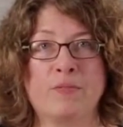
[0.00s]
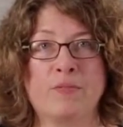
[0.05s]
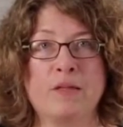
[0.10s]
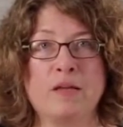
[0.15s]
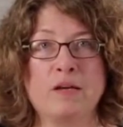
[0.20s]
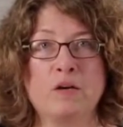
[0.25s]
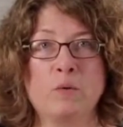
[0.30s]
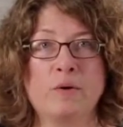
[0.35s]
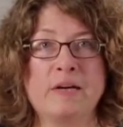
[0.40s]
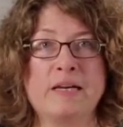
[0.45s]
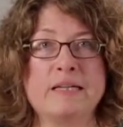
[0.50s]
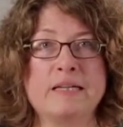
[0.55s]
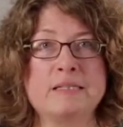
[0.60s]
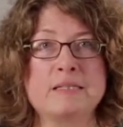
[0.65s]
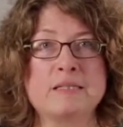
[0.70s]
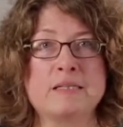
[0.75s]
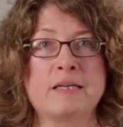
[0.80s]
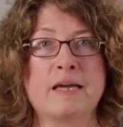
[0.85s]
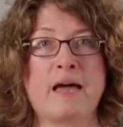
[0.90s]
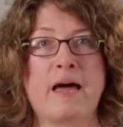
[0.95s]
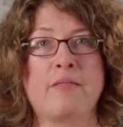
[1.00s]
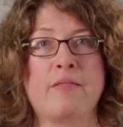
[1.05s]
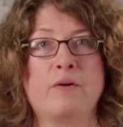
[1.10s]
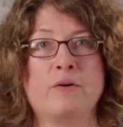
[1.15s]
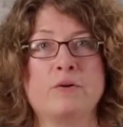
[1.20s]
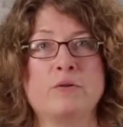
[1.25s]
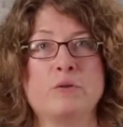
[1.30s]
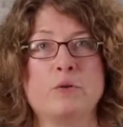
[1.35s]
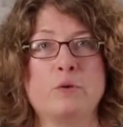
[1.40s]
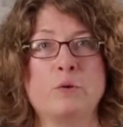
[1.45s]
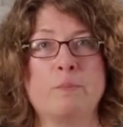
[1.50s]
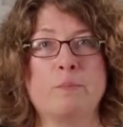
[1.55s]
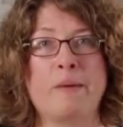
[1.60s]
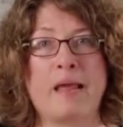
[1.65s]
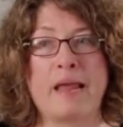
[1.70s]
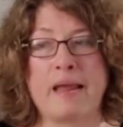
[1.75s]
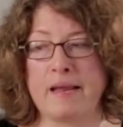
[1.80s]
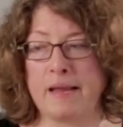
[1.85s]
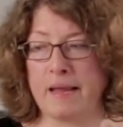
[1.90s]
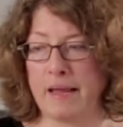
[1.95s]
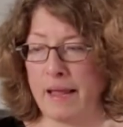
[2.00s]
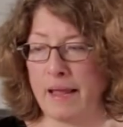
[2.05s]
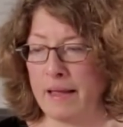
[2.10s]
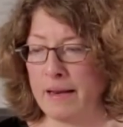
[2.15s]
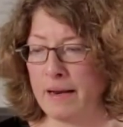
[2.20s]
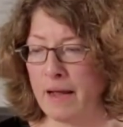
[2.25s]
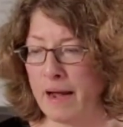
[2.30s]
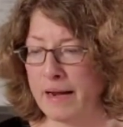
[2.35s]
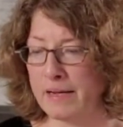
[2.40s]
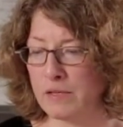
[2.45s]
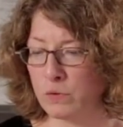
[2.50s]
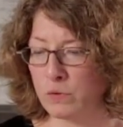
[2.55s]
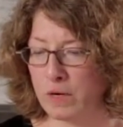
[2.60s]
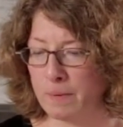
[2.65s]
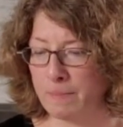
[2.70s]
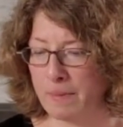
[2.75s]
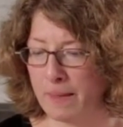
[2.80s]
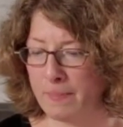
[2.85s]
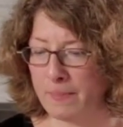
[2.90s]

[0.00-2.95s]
put the ingredients together to make an ice cream.